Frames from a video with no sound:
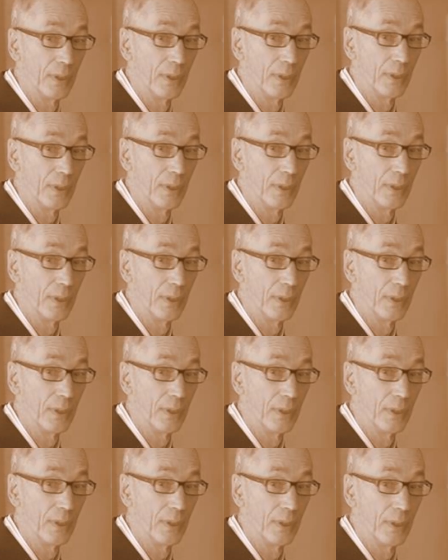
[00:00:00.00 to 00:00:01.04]

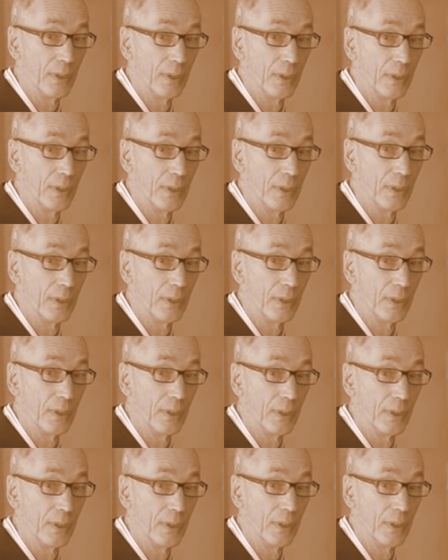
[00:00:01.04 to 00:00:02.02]
Nothing is said.